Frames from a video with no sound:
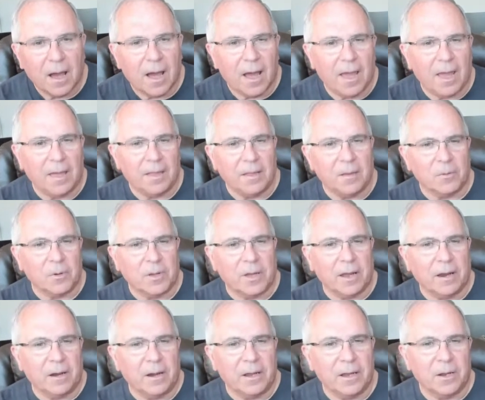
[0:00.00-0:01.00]
and they were
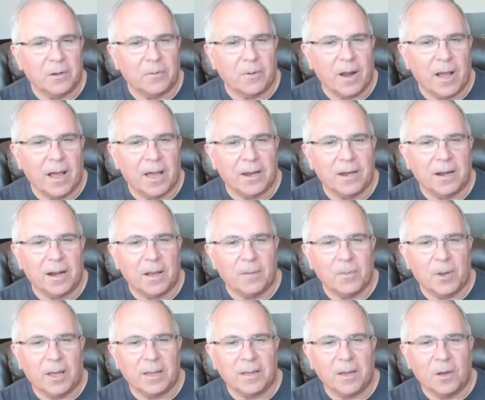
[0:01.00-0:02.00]
carrying it around. And I'm
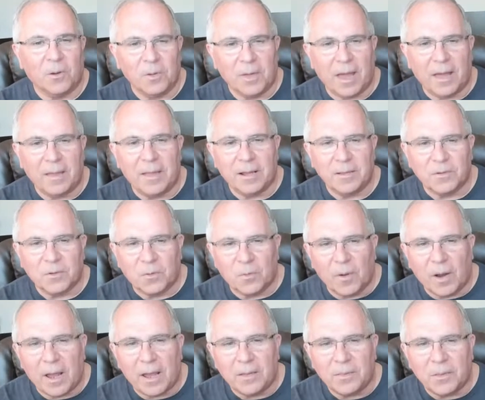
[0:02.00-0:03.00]
like, okay, that's
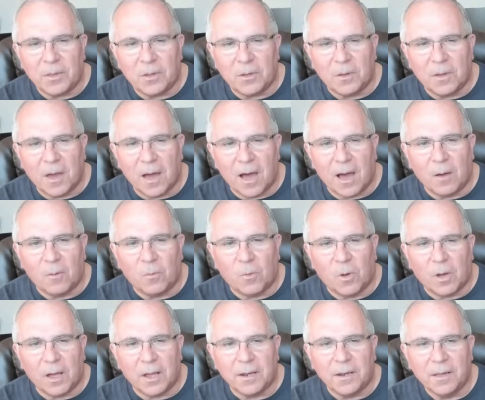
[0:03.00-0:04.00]
great that you got
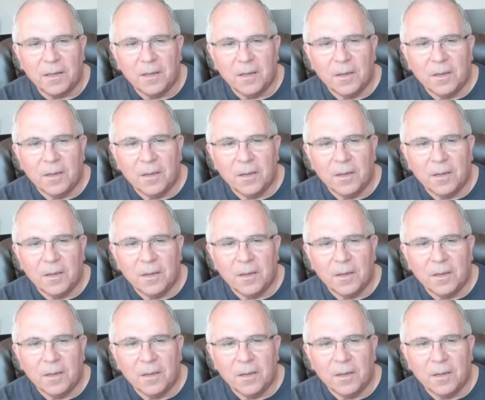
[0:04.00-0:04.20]
one,